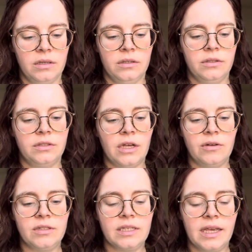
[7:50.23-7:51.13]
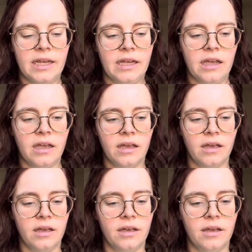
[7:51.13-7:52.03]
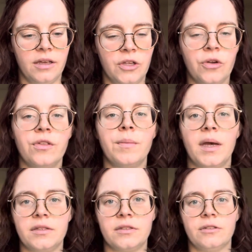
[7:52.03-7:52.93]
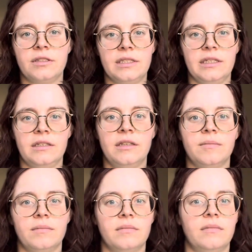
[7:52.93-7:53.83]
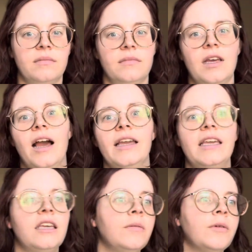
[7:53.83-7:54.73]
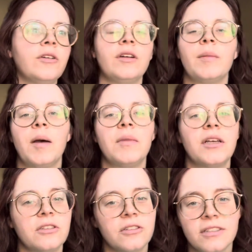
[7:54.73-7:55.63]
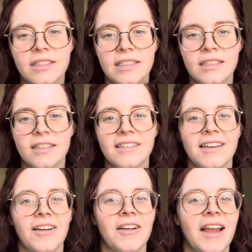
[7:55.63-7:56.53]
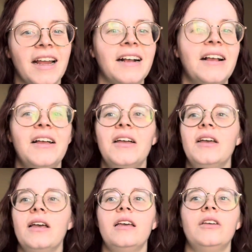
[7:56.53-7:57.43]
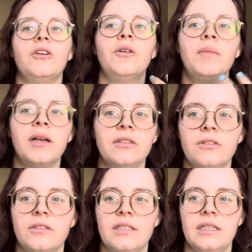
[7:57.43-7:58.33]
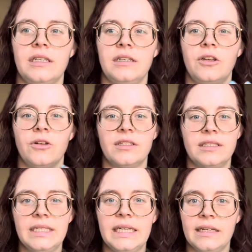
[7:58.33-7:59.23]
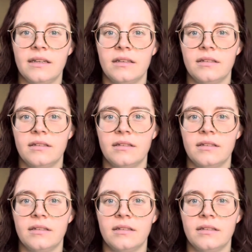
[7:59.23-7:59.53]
So it's like, you're the mustard seed. I keep hearing about mustard seed. Okay. You're a mustard seed. You're a seed.